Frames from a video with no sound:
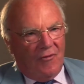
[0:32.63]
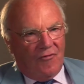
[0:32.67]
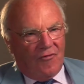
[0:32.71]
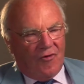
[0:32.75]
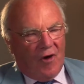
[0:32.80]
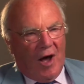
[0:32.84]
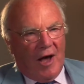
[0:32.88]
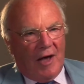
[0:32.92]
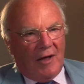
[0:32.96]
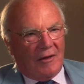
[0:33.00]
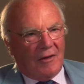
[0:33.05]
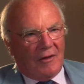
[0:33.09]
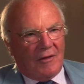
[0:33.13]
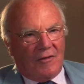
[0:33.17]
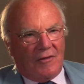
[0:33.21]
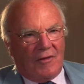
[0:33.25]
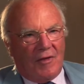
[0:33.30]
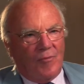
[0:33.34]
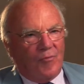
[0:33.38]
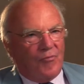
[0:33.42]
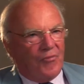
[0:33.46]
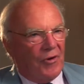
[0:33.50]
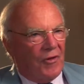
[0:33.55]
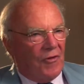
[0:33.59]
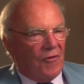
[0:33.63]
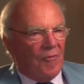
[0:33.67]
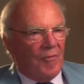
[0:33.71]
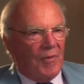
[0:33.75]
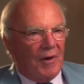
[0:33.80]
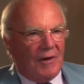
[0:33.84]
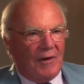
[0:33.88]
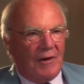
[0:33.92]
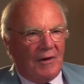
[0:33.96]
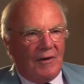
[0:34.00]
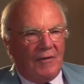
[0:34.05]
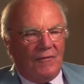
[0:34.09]
trials,
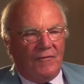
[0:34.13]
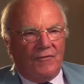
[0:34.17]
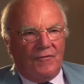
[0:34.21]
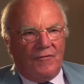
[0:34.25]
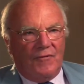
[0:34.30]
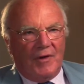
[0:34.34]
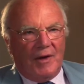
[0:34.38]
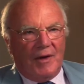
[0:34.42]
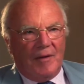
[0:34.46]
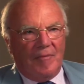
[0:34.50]
imprisonment of